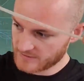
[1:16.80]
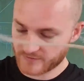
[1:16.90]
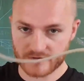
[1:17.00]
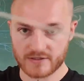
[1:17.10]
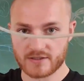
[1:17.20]

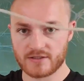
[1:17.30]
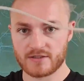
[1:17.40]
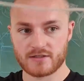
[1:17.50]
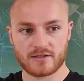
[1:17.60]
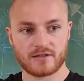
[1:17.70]

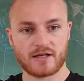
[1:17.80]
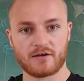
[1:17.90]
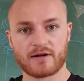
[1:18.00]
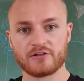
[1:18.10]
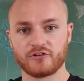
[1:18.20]
the
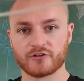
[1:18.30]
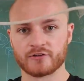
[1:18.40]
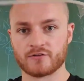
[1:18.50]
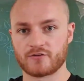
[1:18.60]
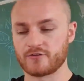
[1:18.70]

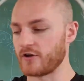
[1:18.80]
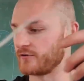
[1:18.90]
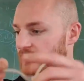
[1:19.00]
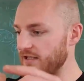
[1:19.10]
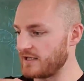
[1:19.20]
aeration
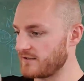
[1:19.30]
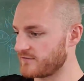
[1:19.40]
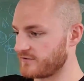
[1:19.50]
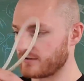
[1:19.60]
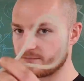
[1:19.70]
stone in
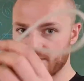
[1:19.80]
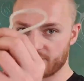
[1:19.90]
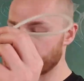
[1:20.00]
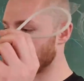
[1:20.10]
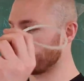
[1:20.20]
it,
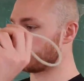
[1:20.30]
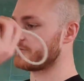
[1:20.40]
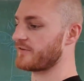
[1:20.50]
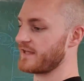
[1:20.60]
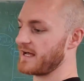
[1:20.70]
that's a tube
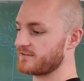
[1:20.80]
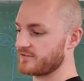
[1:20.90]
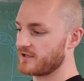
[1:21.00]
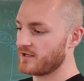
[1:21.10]
for that,